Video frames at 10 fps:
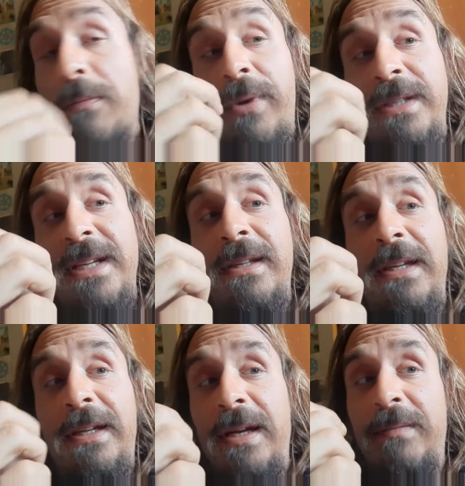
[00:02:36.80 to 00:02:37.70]

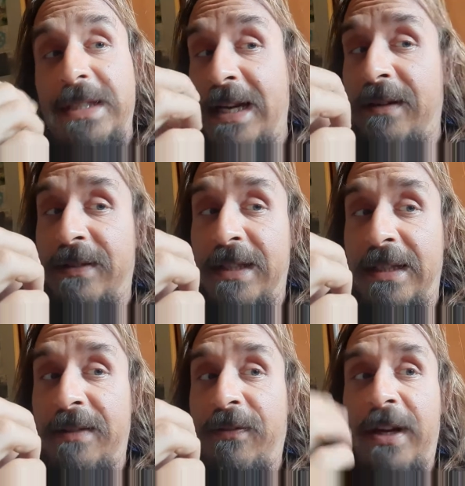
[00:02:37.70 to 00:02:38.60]
presenting themselves
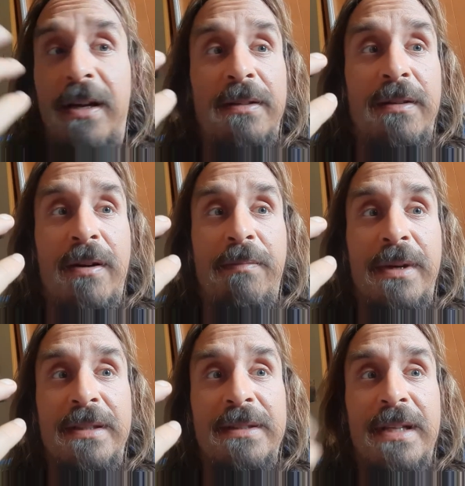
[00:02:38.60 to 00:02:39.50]
as
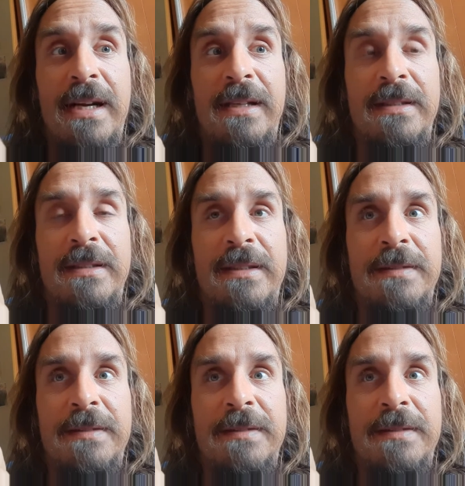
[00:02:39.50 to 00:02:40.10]
philanthropists and